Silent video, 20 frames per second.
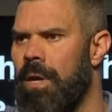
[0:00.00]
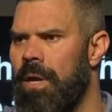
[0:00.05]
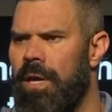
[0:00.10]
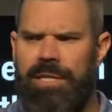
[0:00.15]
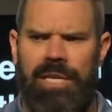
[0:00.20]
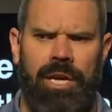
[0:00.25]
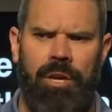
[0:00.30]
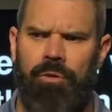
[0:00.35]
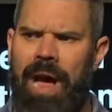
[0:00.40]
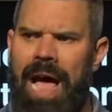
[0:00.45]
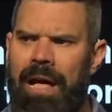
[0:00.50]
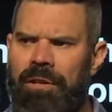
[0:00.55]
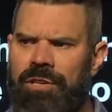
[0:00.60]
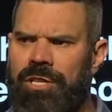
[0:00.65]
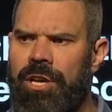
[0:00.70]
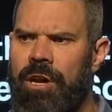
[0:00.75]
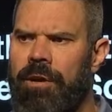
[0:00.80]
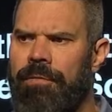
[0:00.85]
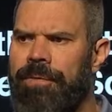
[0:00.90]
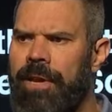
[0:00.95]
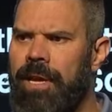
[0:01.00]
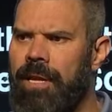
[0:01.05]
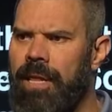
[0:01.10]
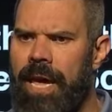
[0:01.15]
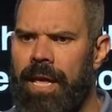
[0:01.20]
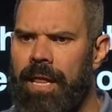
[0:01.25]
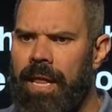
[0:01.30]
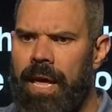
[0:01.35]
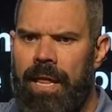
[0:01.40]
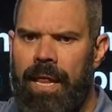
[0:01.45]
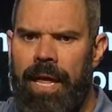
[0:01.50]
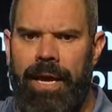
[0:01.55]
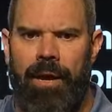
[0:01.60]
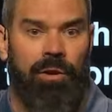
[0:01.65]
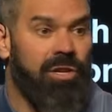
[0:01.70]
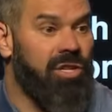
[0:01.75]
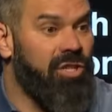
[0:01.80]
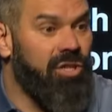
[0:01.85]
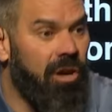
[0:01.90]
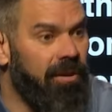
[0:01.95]
Is he crowd surfing like, like, like
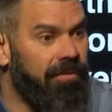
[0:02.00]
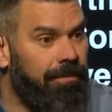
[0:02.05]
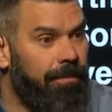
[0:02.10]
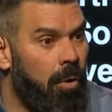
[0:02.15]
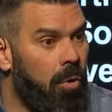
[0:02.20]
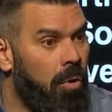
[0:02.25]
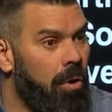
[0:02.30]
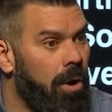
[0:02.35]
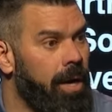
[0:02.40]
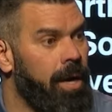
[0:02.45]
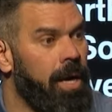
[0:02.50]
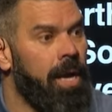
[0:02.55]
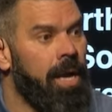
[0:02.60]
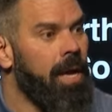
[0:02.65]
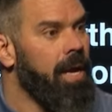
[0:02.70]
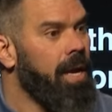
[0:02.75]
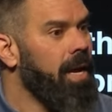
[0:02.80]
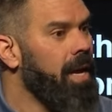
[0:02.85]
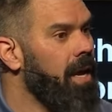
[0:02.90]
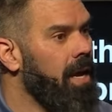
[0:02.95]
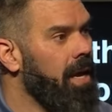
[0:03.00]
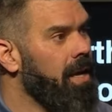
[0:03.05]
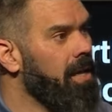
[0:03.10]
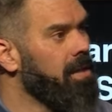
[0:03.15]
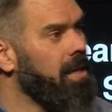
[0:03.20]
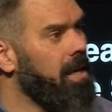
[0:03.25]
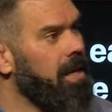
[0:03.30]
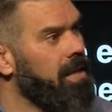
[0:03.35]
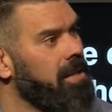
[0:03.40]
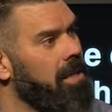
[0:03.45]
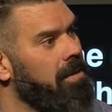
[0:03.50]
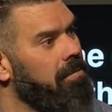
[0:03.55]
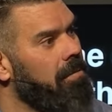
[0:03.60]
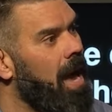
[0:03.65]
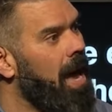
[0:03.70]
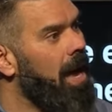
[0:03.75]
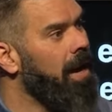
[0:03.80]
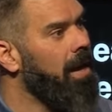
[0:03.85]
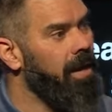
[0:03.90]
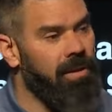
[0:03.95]
on a surfboard? Is, is he
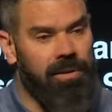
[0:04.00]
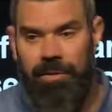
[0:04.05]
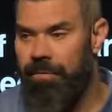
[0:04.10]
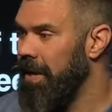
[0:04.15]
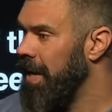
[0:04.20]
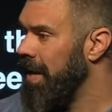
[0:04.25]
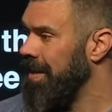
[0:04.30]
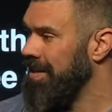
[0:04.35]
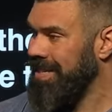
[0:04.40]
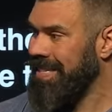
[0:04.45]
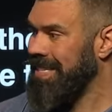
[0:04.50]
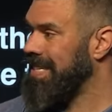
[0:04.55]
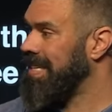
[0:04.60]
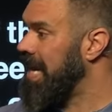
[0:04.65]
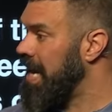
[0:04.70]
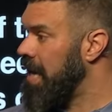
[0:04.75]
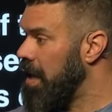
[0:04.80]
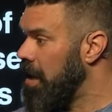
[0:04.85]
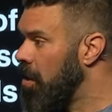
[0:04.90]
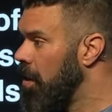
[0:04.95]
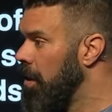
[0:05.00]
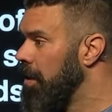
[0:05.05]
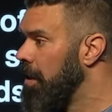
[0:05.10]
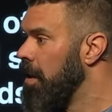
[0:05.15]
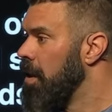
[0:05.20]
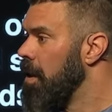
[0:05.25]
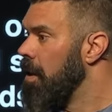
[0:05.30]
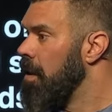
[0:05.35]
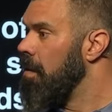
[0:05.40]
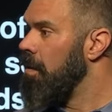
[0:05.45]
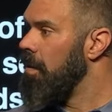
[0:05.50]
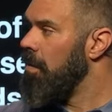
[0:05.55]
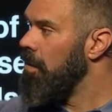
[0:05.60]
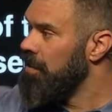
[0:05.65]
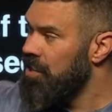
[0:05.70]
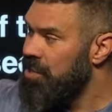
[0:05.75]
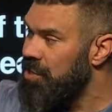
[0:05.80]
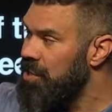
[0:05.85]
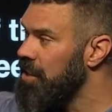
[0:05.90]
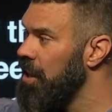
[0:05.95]
riding? Is he skiing on the,
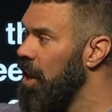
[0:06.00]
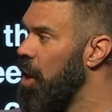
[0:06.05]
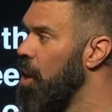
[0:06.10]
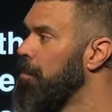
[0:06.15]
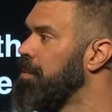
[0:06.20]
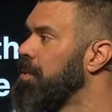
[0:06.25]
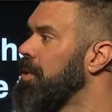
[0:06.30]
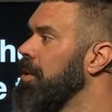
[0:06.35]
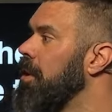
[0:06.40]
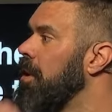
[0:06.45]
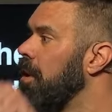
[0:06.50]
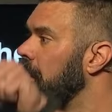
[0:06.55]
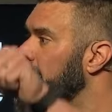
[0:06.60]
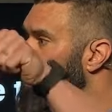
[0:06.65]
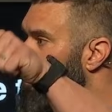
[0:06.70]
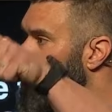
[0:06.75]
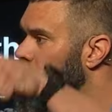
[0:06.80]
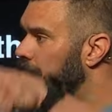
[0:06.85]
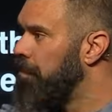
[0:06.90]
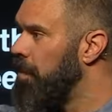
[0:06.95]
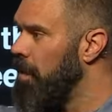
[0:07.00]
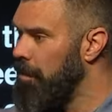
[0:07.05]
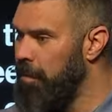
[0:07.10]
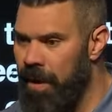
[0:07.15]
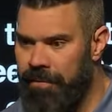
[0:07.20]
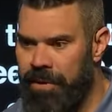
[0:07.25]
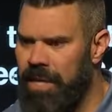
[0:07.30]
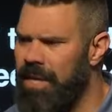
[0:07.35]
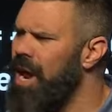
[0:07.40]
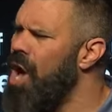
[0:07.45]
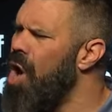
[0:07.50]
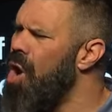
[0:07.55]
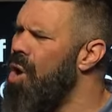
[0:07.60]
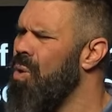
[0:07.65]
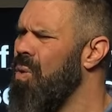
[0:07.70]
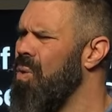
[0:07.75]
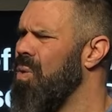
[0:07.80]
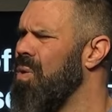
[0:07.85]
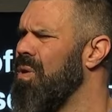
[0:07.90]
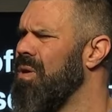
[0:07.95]
on the slopes of, a public?
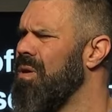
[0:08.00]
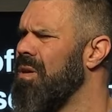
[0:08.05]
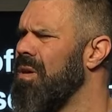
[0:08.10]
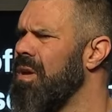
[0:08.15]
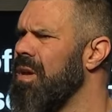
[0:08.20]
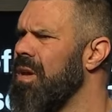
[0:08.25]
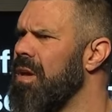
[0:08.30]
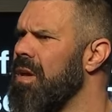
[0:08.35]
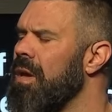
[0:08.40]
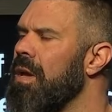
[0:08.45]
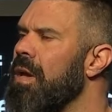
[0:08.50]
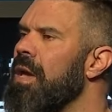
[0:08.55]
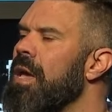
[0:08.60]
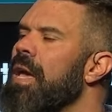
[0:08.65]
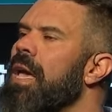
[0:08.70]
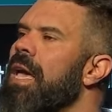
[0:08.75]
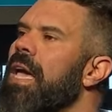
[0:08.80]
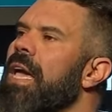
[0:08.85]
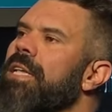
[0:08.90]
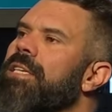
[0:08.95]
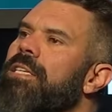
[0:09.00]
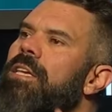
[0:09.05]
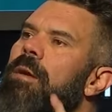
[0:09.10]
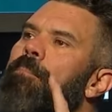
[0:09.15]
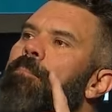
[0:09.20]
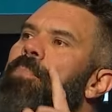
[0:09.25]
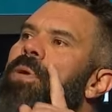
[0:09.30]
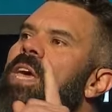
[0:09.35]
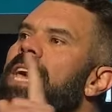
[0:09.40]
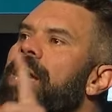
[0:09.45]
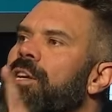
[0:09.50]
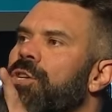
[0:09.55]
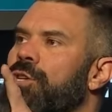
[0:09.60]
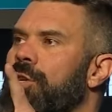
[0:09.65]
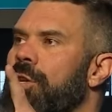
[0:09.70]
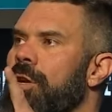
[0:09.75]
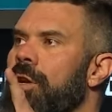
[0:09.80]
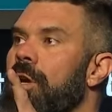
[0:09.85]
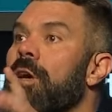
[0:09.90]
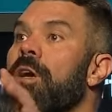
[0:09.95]
No. It's a
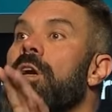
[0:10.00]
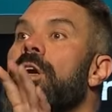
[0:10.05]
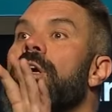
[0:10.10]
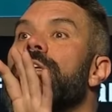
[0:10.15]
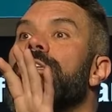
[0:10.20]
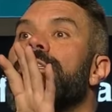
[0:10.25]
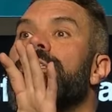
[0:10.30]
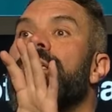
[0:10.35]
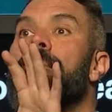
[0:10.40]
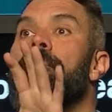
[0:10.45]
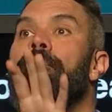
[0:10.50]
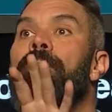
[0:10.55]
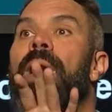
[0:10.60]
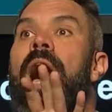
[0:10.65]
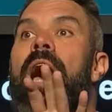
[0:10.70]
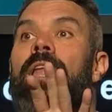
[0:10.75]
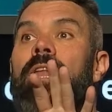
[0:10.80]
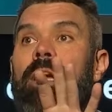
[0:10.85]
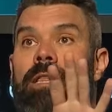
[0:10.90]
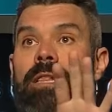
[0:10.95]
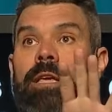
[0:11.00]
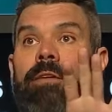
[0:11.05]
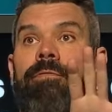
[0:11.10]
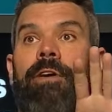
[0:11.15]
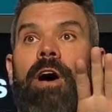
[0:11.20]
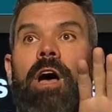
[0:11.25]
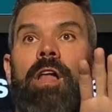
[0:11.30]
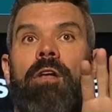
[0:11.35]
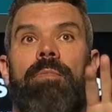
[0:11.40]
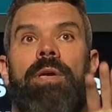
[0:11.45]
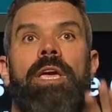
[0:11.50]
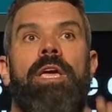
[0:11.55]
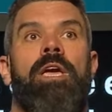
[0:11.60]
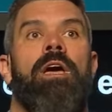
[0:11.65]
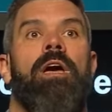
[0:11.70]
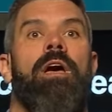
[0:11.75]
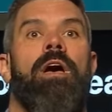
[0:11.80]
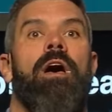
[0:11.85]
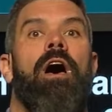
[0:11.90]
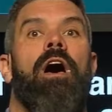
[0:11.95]
picture symbolically, follow me,
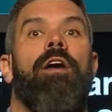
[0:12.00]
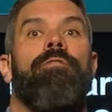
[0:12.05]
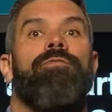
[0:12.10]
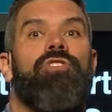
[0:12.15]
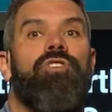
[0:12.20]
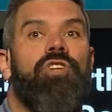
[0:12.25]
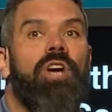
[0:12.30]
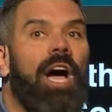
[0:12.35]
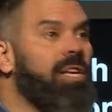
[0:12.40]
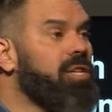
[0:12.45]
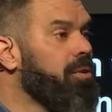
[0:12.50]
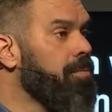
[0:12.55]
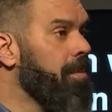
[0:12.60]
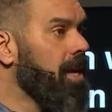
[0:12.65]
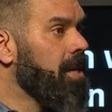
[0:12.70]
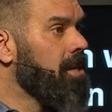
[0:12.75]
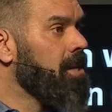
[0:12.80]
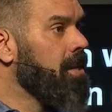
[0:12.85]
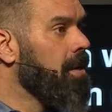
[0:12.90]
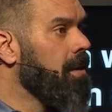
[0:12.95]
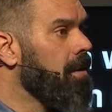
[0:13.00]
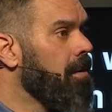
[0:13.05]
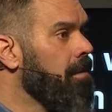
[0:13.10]
of judgment.